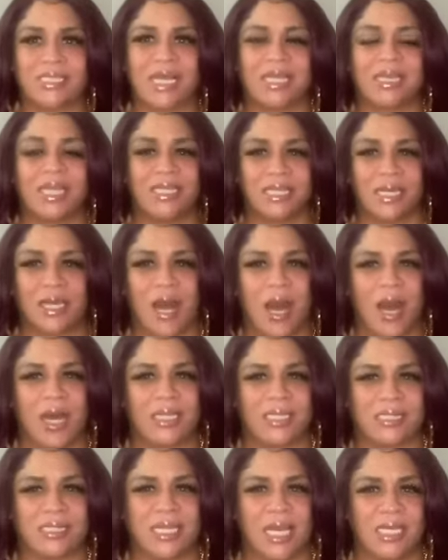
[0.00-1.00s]
I think the
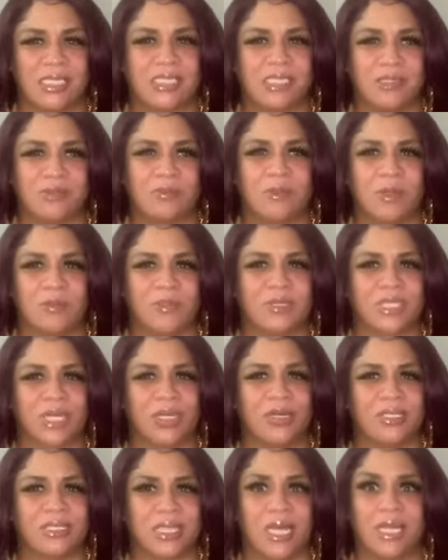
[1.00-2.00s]
condensation is what was
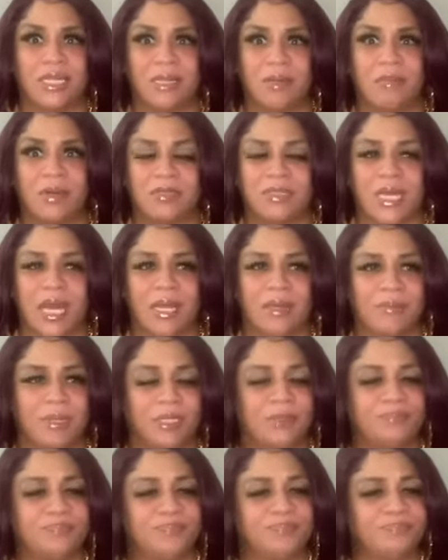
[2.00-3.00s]
irritating the most out of
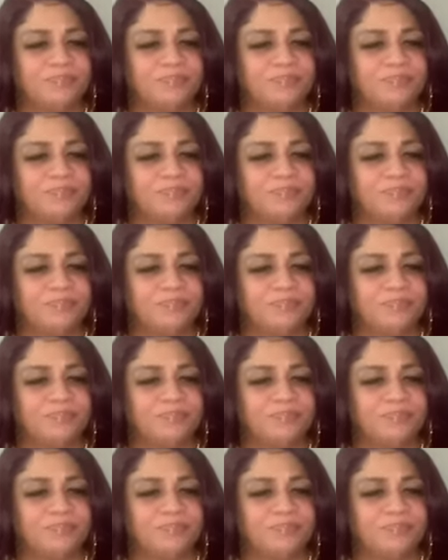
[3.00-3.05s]
me.